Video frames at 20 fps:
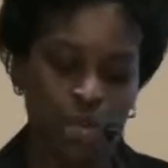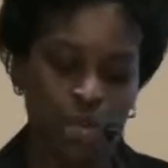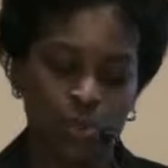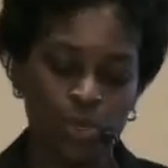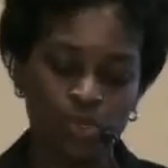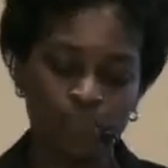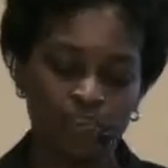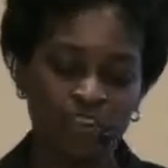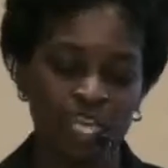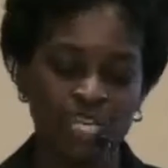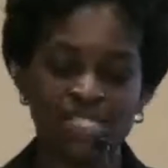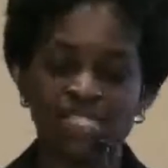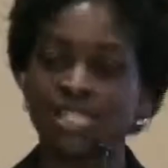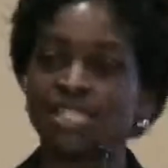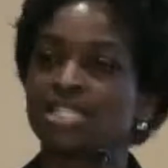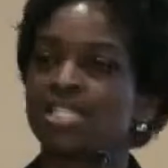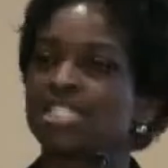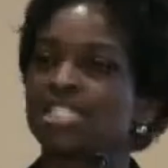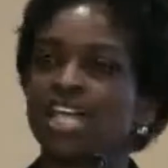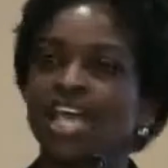we face in
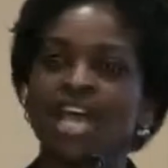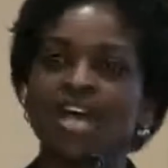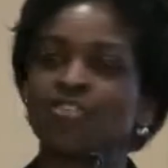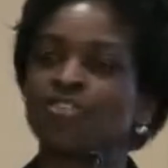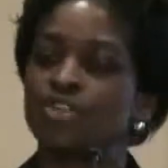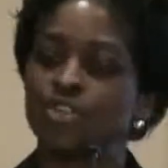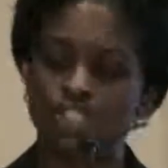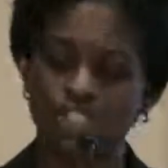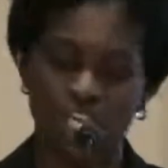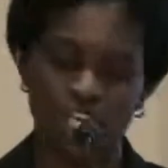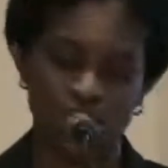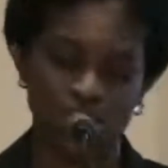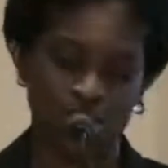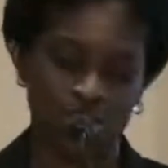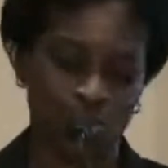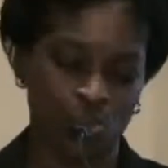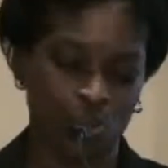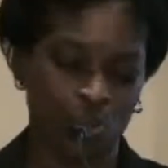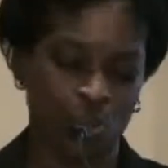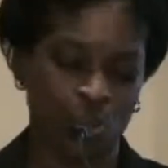this
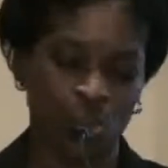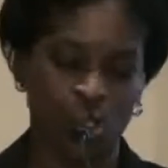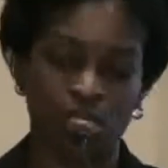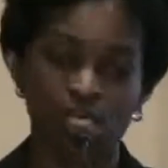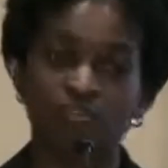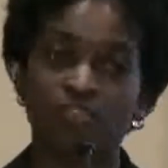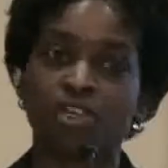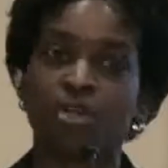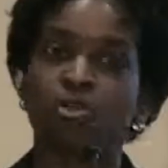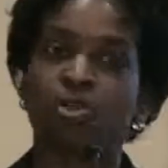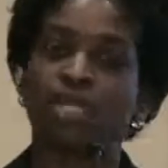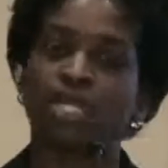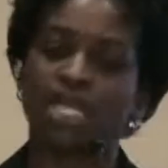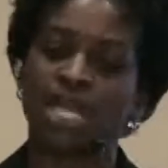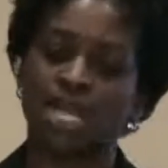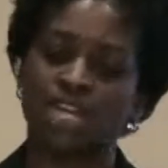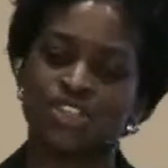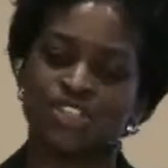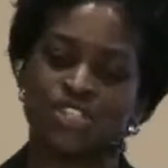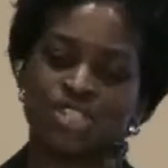ever-changing world of
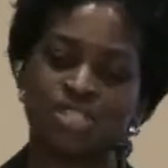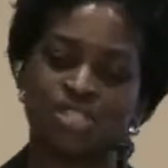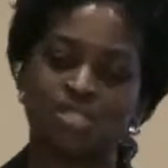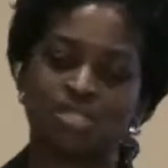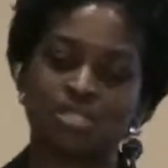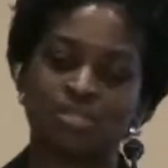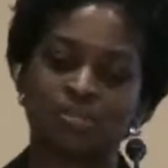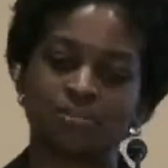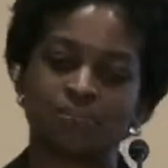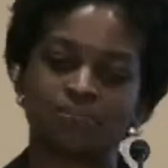communications.